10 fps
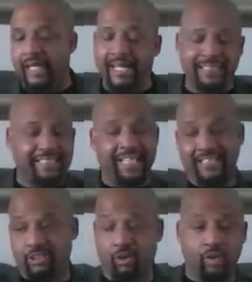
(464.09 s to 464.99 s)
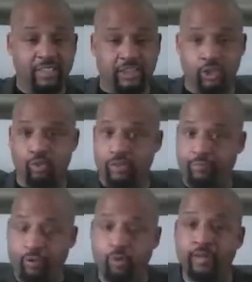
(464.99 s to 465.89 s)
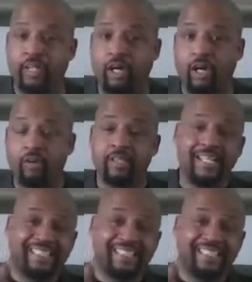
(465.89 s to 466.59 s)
He said he's going to and fro in the earth,